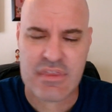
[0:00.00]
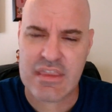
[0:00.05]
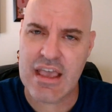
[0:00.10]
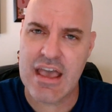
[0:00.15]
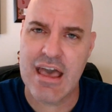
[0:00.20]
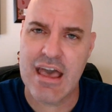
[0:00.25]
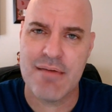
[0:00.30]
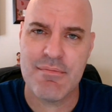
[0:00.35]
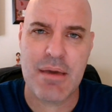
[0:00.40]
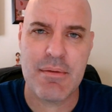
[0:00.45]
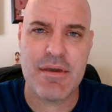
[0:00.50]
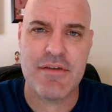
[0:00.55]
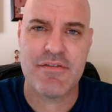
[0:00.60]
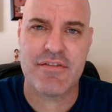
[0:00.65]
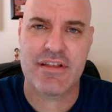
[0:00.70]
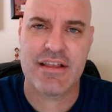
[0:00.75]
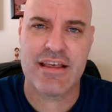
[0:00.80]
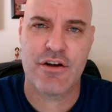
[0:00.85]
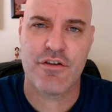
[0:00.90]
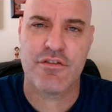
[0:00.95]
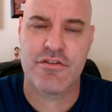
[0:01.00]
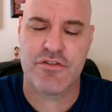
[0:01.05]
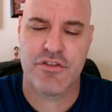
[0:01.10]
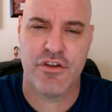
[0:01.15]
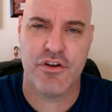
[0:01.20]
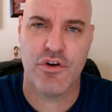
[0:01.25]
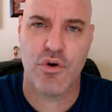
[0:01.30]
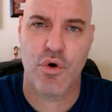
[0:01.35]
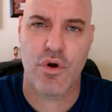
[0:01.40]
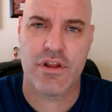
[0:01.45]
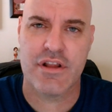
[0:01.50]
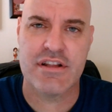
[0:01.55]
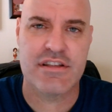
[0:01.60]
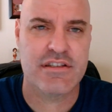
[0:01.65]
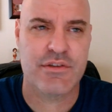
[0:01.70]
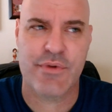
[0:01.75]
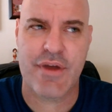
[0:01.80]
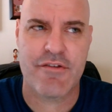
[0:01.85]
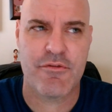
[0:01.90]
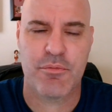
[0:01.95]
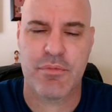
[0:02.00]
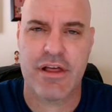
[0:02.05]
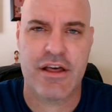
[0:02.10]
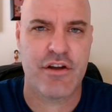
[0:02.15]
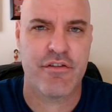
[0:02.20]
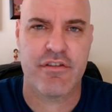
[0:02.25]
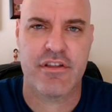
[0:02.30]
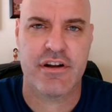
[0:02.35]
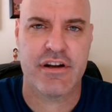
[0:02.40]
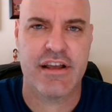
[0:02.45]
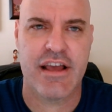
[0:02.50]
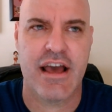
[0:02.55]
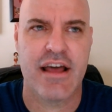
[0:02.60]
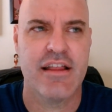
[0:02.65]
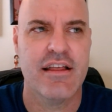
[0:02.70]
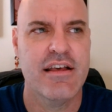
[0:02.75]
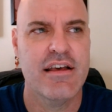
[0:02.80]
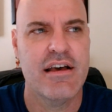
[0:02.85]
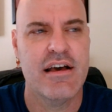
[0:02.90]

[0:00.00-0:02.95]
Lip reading: and maybe even get over to the New Orleans, because we haven't played over there yet